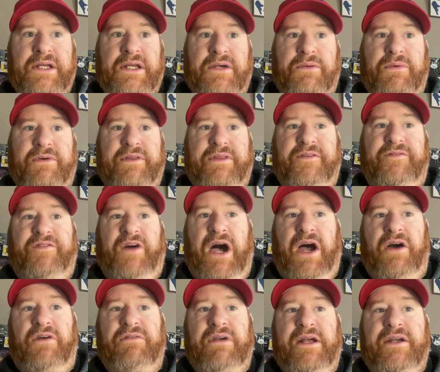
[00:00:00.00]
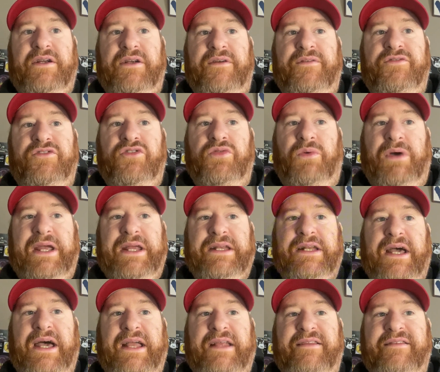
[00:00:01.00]
with a final record of
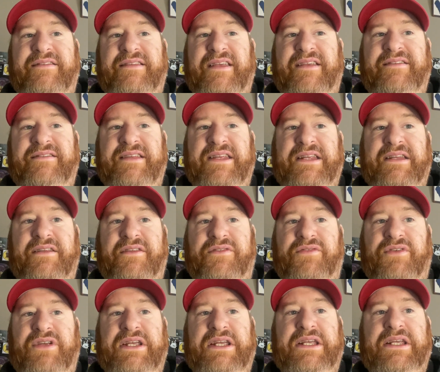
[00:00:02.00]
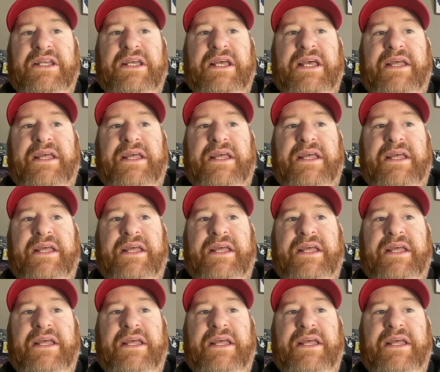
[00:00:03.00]
29-16-3.